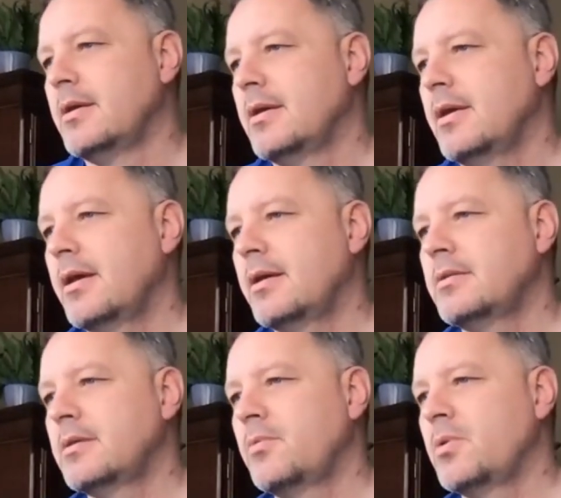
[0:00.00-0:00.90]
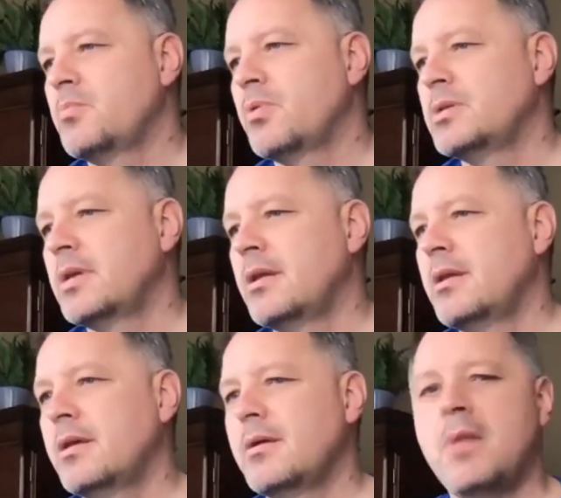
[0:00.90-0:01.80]
And uh, we appreciate
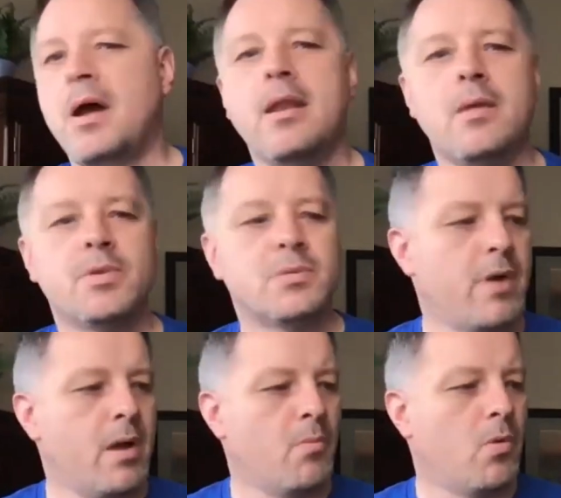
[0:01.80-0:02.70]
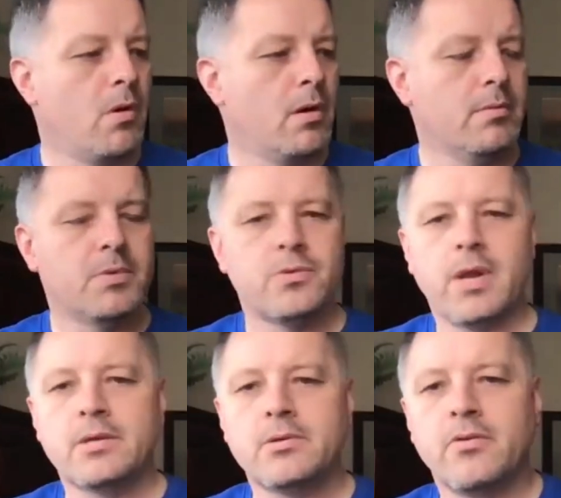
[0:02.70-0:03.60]
him. My name is Brett Moore, I'm the
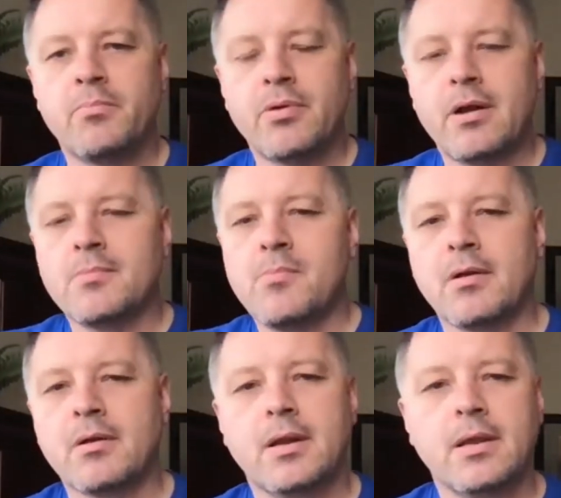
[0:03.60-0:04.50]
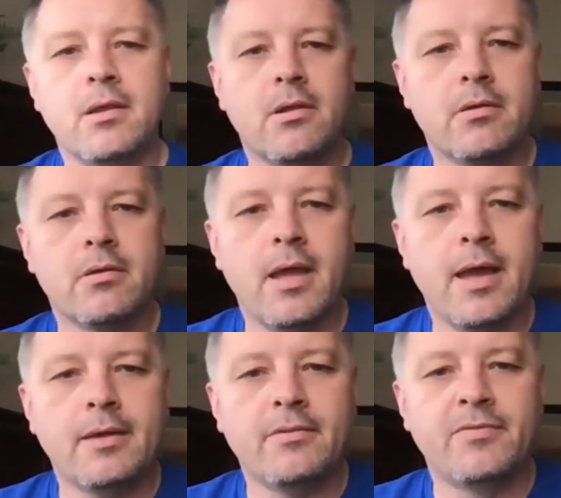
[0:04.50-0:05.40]
Director of Product Marketing here
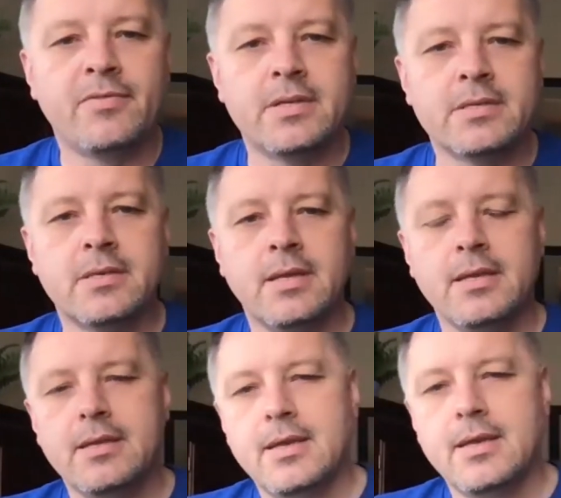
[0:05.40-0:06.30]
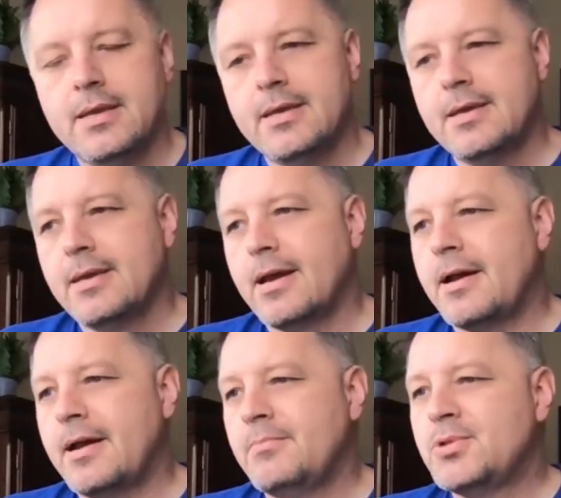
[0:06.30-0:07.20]
at Finicity.
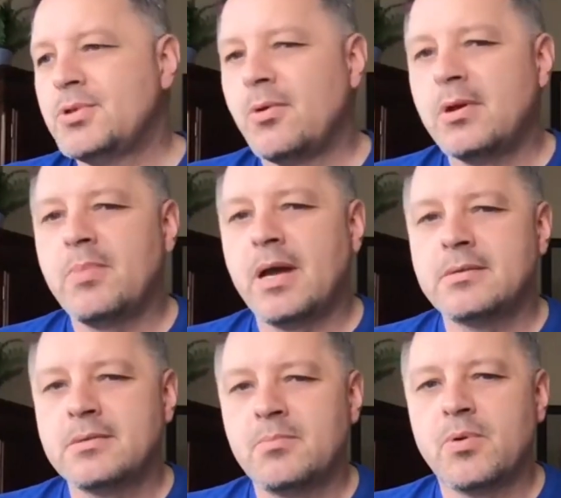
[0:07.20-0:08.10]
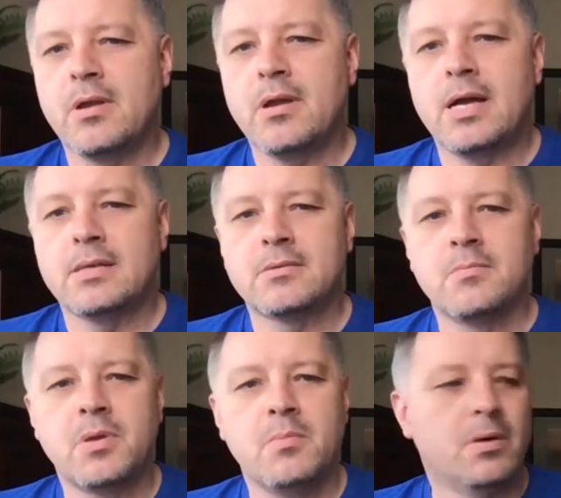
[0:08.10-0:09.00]
I'm joined by some pretty awesome
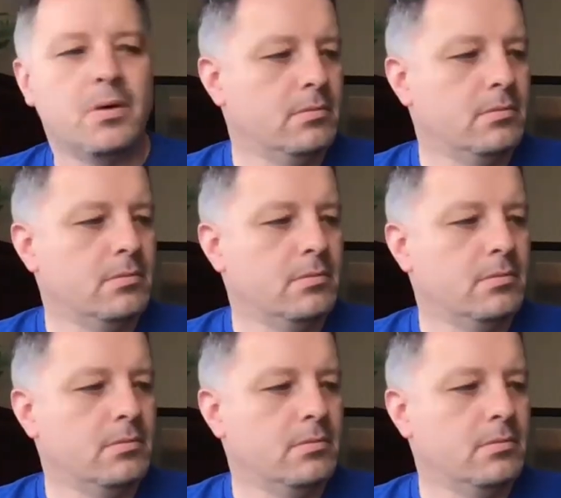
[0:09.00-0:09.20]
people